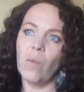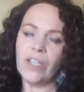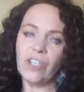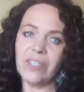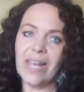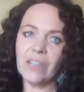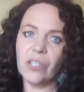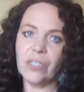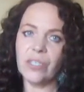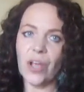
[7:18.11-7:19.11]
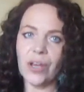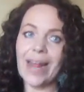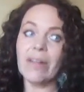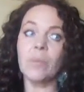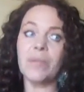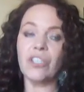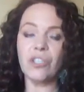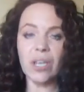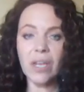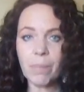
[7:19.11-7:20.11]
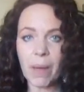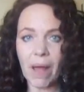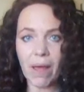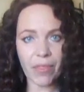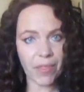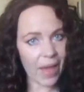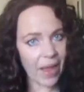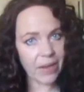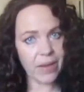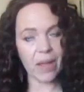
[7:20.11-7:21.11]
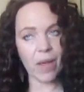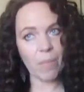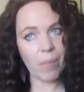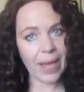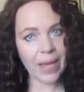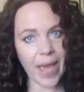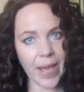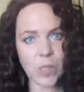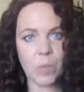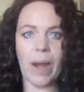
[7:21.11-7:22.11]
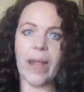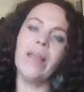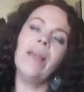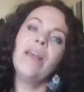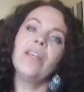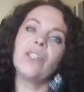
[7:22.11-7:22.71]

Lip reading: which is actually turning out to be cheaper than black hairspray.